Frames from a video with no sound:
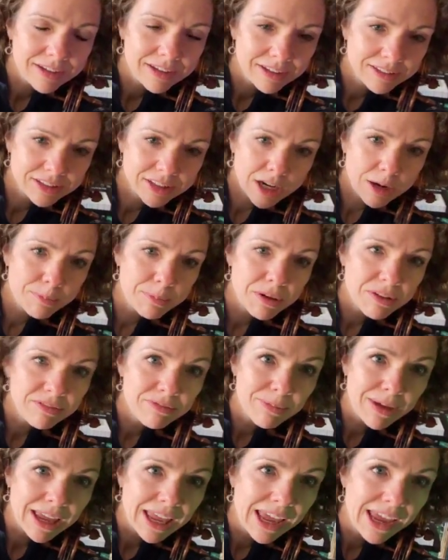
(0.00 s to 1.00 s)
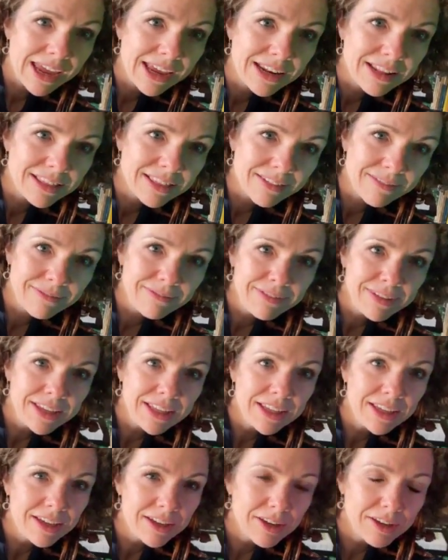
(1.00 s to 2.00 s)
Chop off my head in the
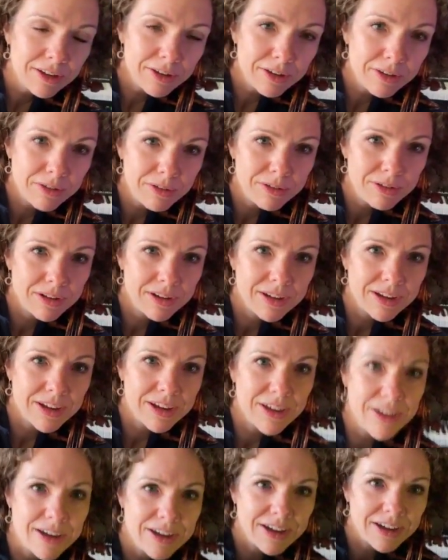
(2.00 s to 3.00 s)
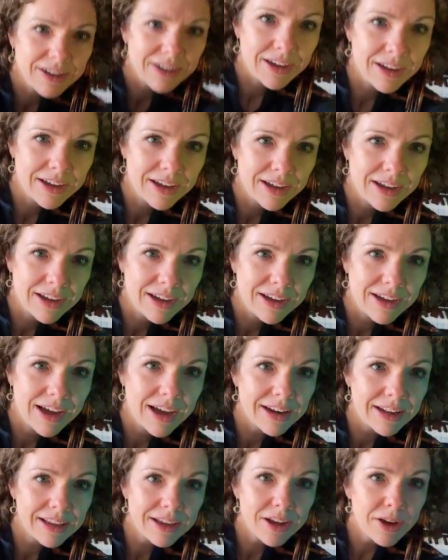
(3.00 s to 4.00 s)
video.
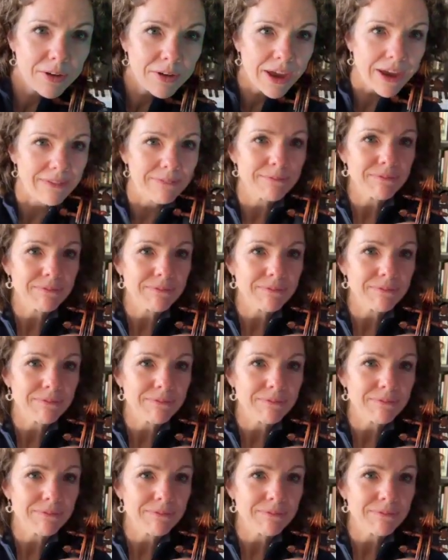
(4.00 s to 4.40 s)
Got it. Okay.